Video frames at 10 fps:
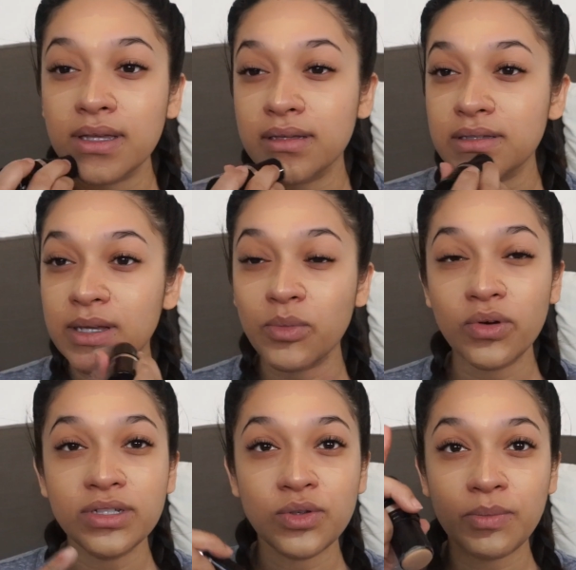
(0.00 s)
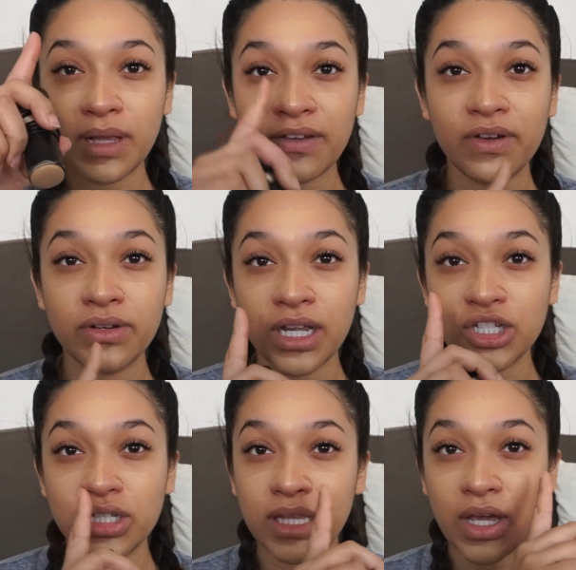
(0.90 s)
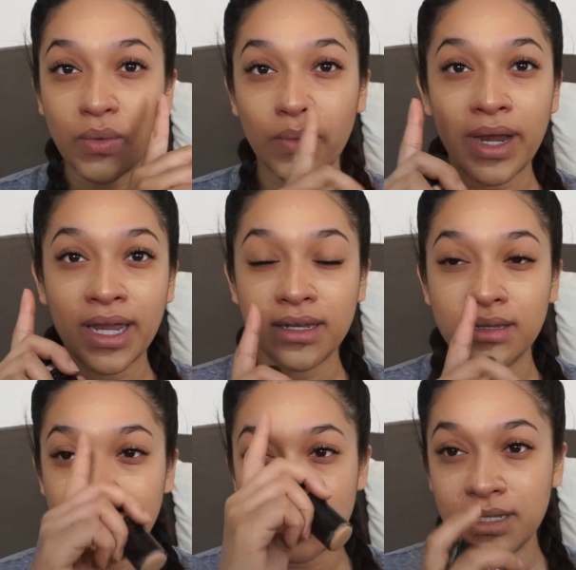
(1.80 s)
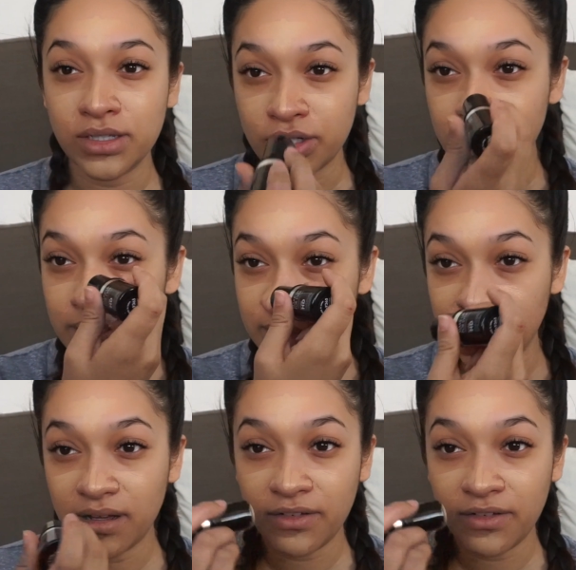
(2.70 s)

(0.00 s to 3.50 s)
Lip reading: So I'm going to apply foundation like right in the center